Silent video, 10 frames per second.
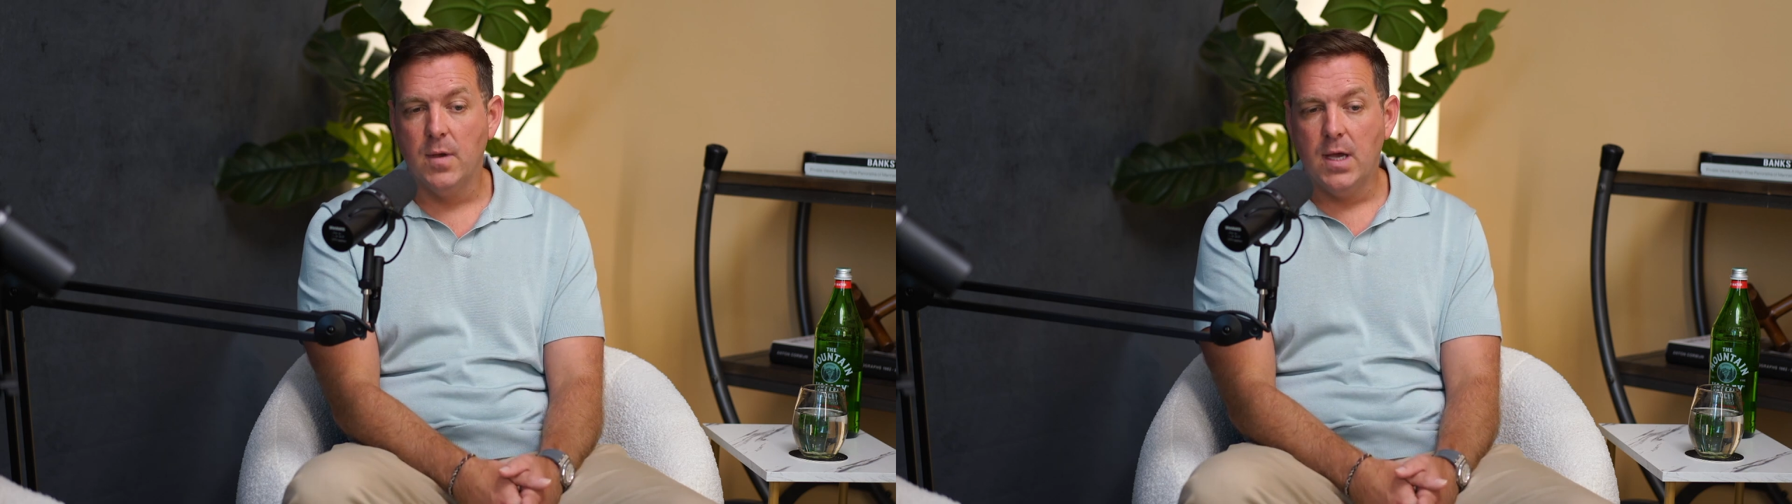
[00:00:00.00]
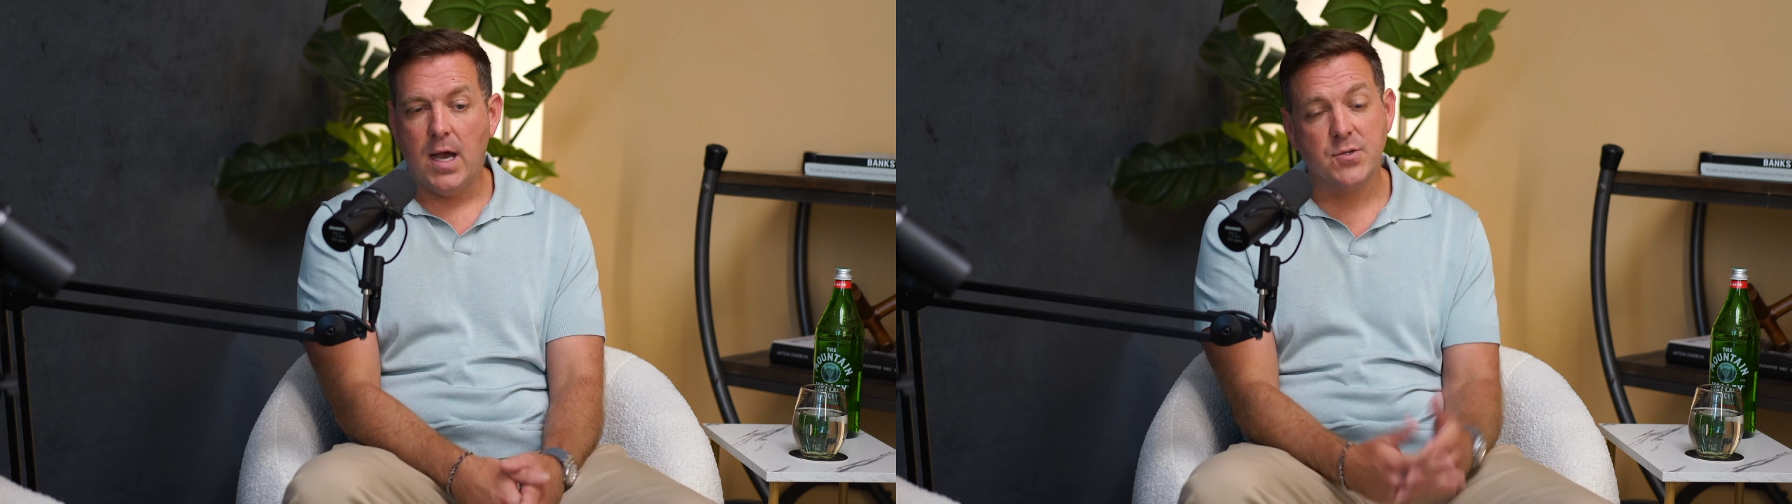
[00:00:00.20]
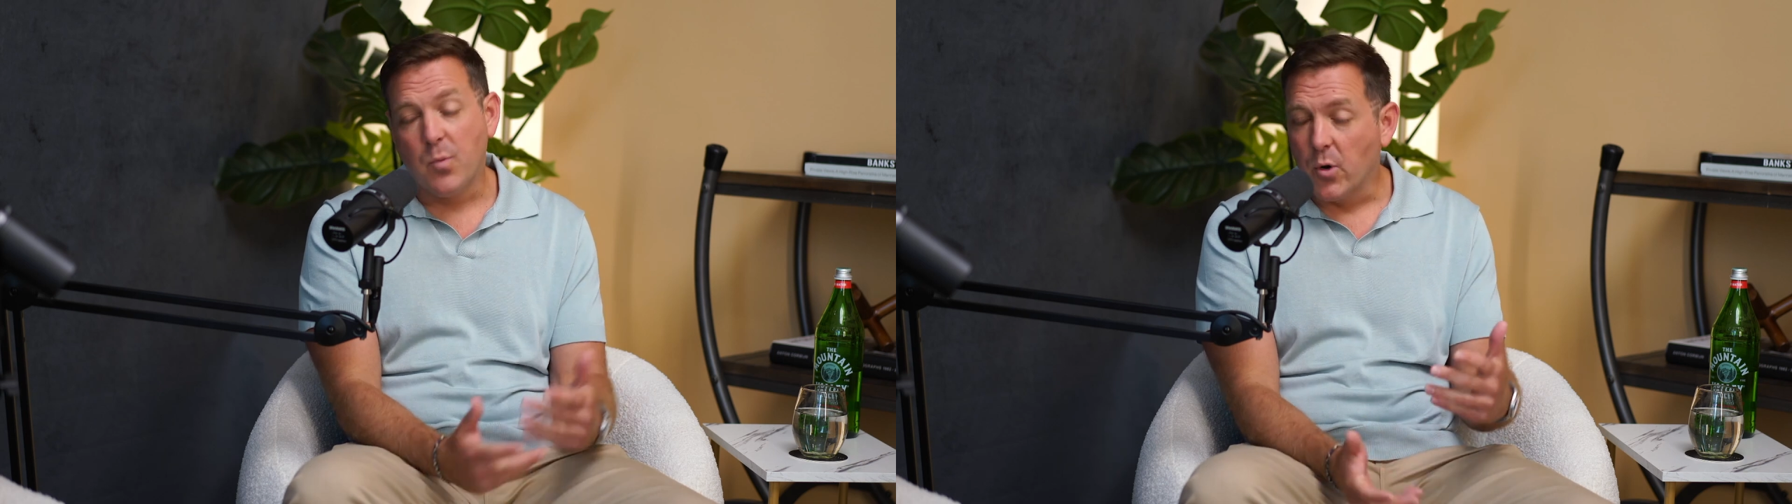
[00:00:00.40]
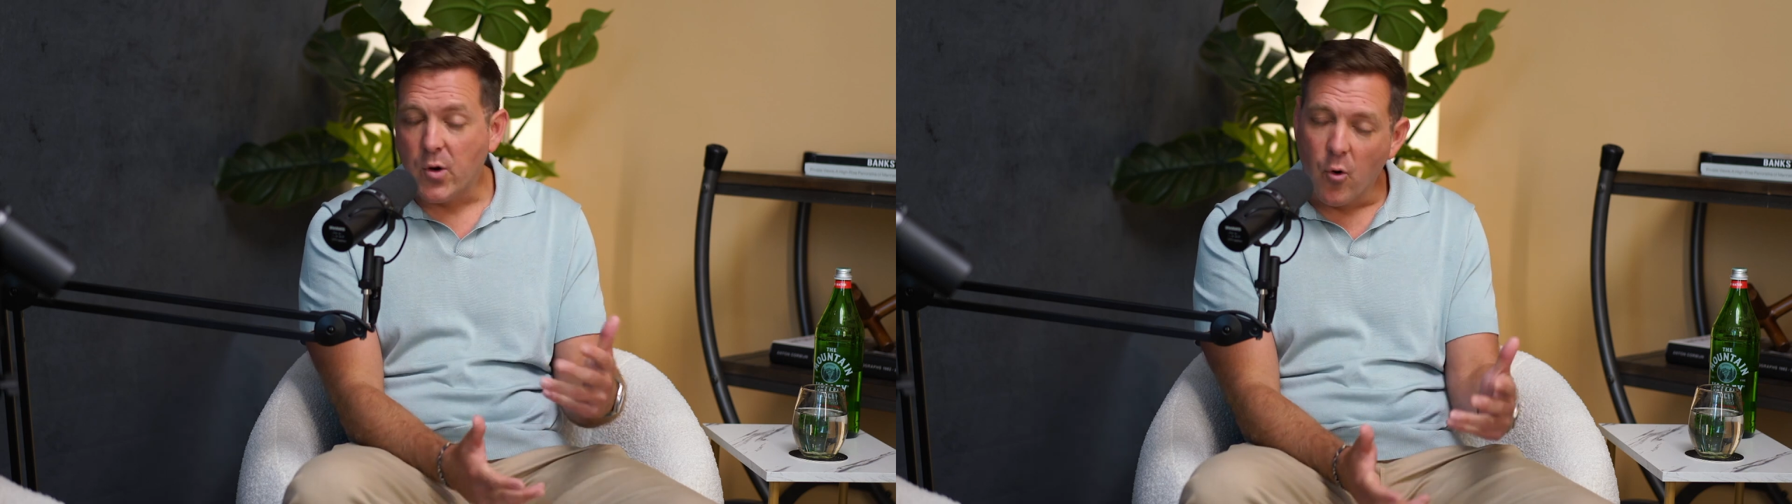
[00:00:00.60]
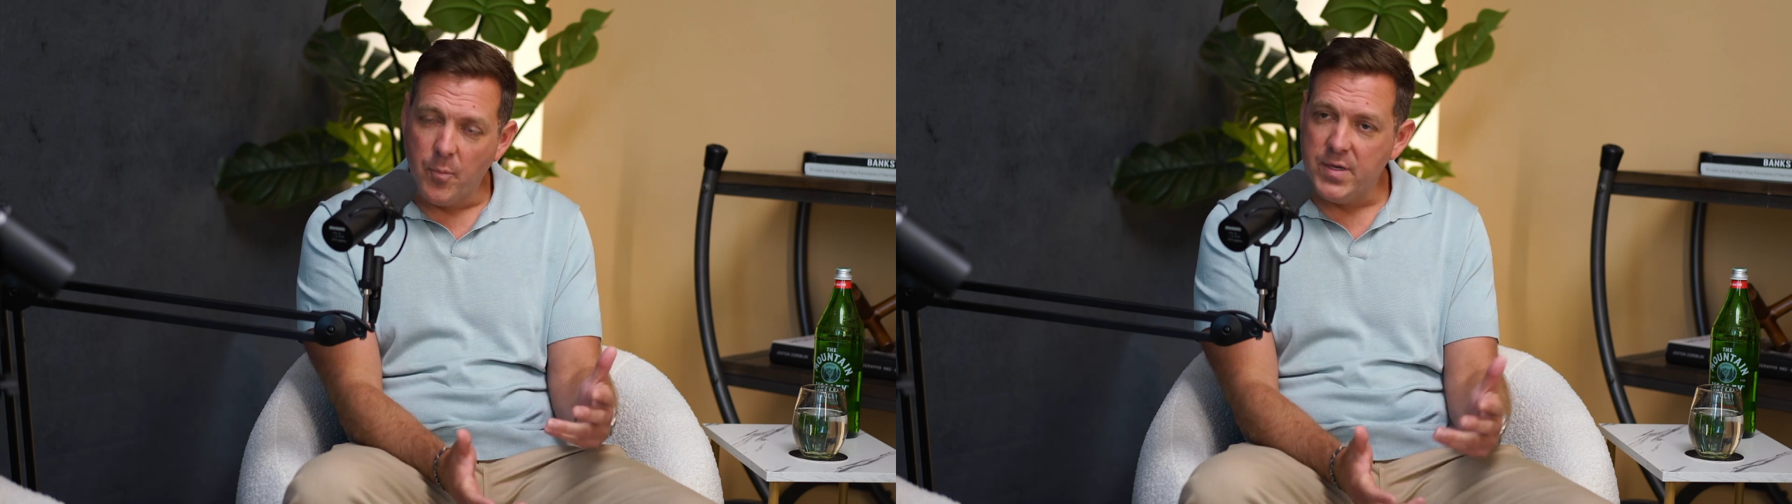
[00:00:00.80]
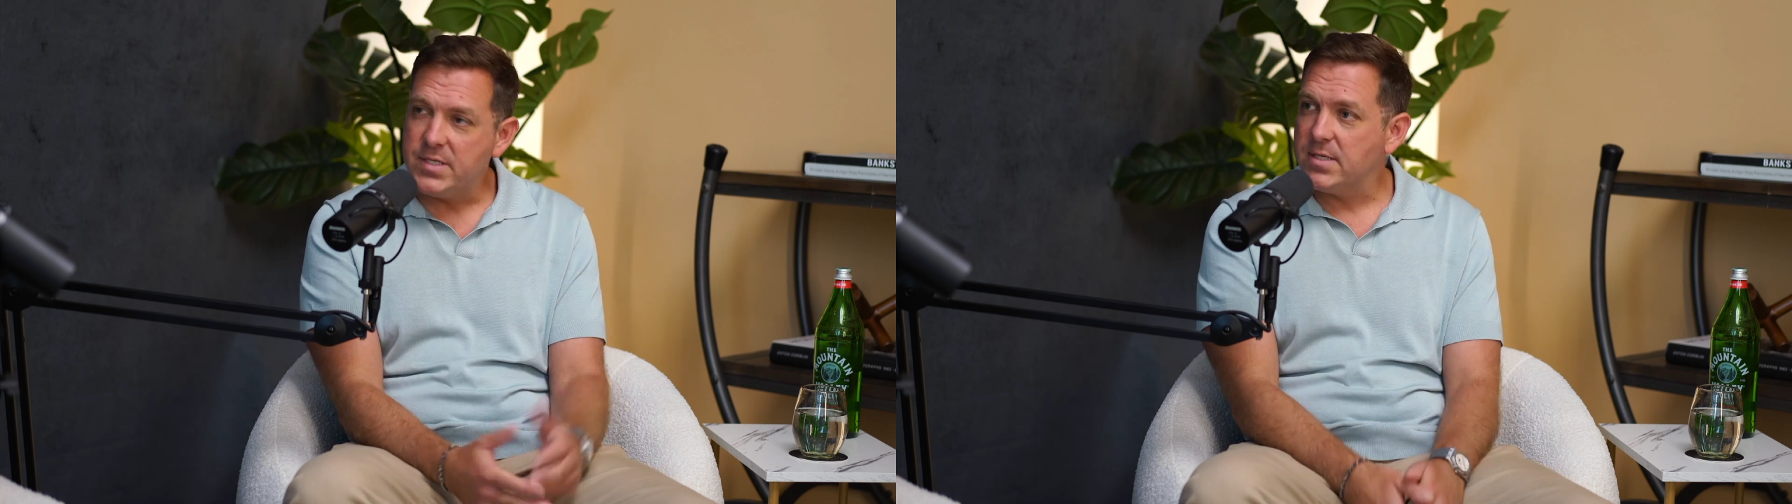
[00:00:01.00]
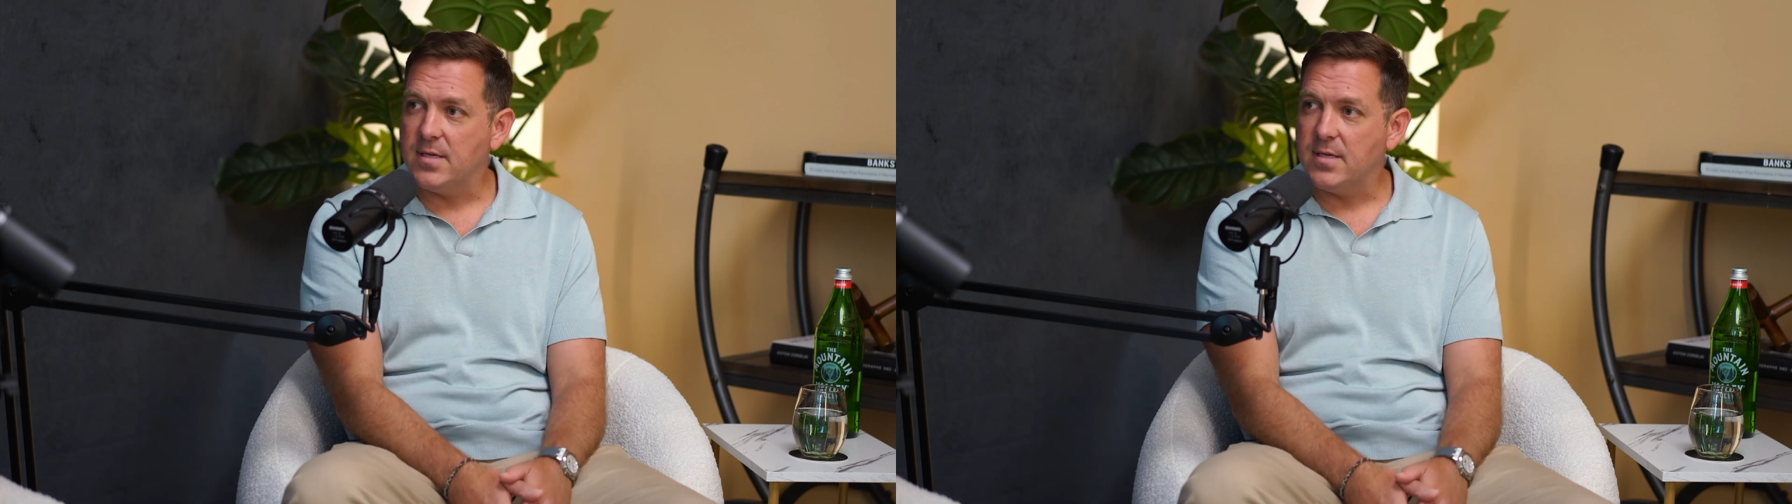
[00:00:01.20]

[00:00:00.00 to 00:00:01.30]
was born in Corpus,